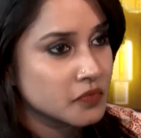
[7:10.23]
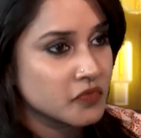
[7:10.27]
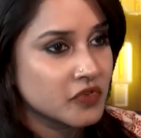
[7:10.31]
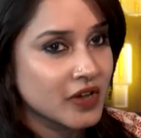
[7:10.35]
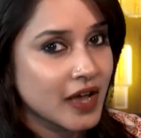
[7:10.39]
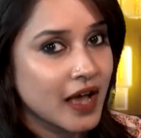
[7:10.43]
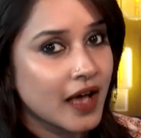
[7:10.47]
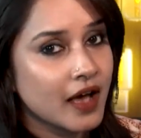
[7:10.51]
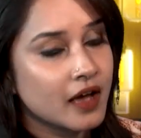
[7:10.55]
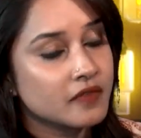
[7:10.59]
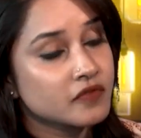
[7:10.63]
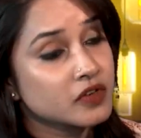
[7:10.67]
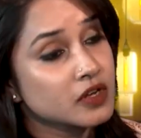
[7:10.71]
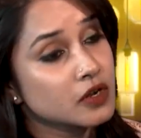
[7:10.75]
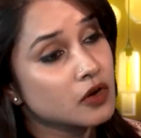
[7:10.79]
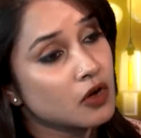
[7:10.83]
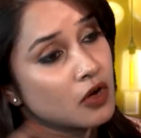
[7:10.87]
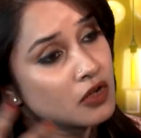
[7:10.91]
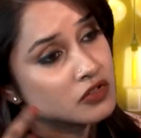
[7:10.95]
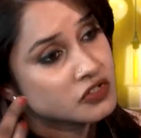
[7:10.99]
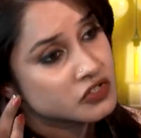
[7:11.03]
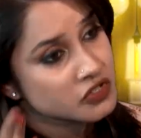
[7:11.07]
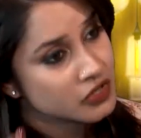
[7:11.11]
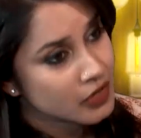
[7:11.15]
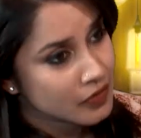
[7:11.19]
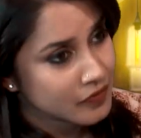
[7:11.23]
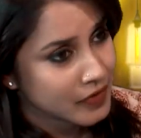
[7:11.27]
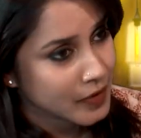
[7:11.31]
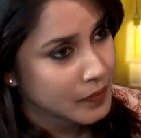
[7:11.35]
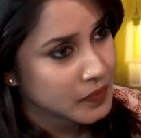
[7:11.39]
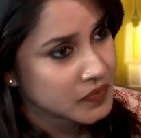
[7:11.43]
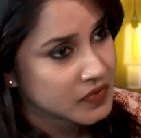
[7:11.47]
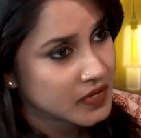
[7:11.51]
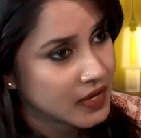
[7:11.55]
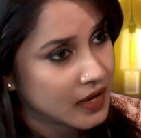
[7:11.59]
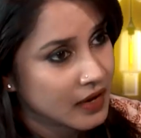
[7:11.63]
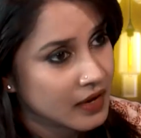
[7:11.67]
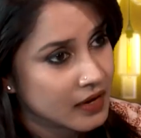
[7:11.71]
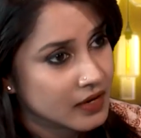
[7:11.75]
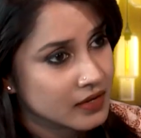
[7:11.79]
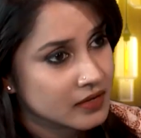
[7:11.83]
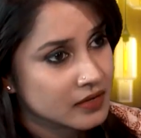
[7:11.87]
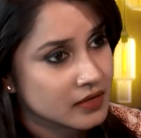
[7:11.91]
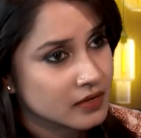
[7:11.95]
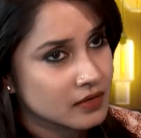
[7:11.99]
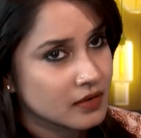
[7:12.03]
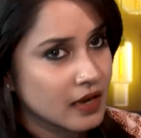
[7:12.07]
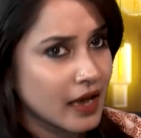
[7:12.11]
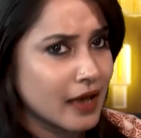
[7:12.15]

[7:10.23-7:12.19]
We, had we launched our website.